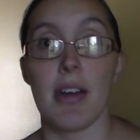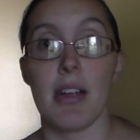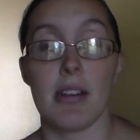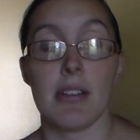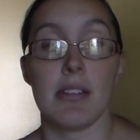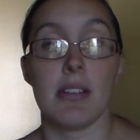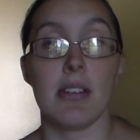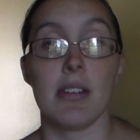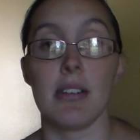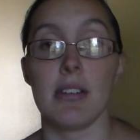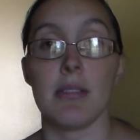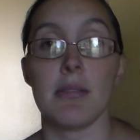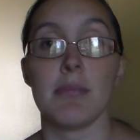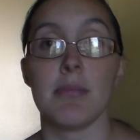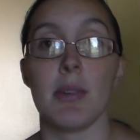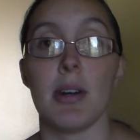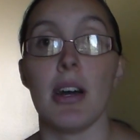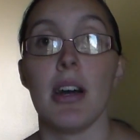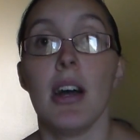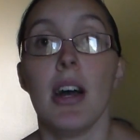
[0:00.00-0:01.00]
You know
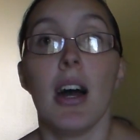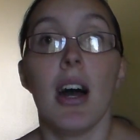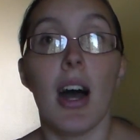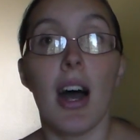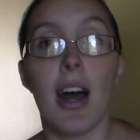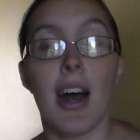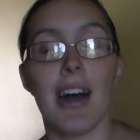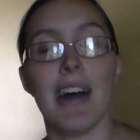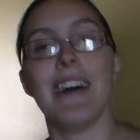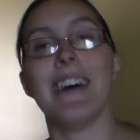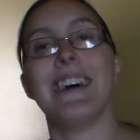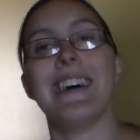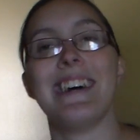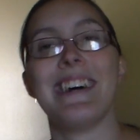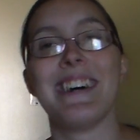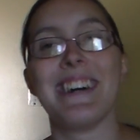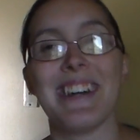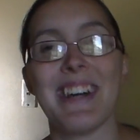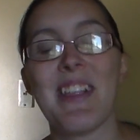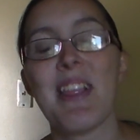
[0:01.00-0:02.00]
what?
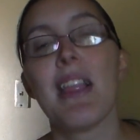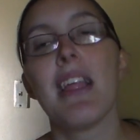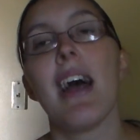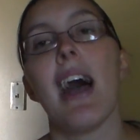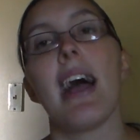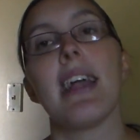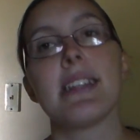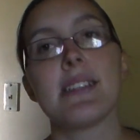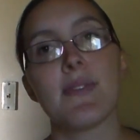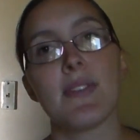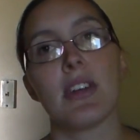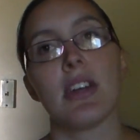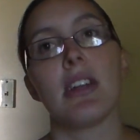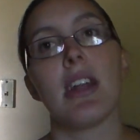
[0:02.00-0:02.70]
I just